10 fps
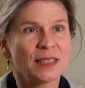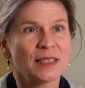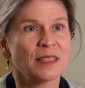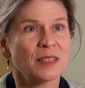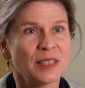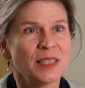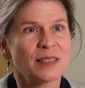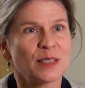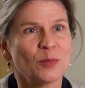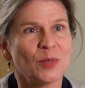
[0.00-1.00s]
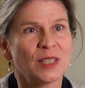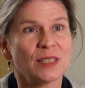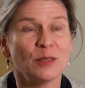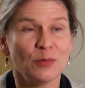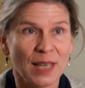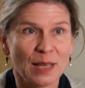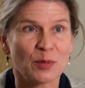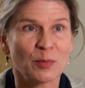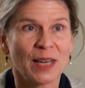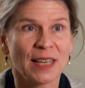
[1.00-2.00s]
This is a system which is
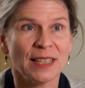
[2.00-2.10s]
developed by